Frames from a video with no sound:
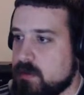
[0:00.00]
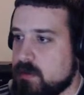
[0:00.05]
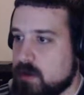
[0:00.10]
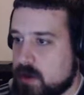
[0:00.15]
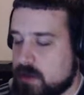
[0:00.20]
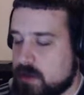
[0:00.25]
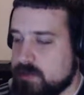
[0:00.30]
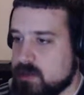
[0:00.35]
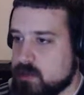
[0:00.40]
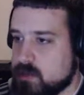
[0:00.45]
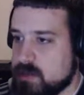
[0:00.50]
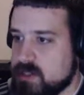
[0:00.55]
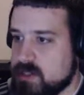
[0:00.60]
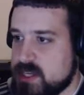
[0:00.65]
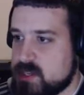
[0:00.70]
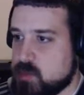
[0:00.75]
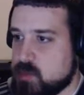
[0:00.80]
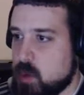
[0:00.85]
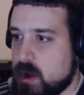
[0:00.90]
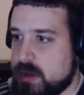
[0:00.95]
right, this one
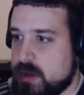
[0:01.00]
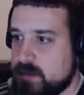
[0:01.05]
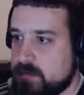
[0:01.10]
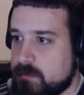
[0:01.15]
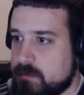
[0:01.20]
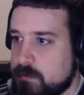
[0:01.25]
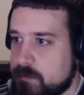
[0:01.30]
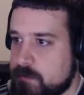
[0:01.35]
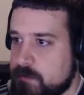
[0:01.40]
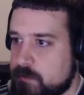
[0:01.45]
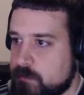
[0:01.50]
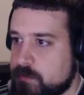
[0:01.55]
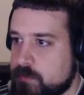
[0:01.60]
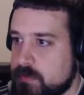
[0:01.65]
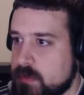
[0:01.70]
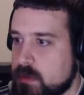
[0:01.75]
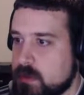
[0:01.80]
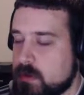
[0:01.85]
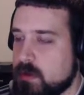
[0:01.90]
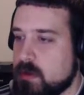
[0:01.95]
says one.
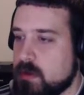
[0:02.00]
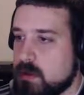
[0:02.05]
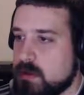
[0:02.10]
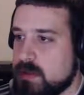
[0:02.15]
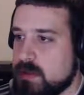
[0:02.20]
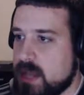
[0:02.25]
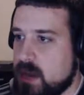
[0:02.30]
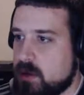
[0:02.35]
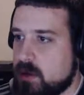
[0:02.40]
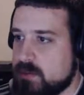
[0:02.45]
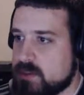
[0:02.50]
Now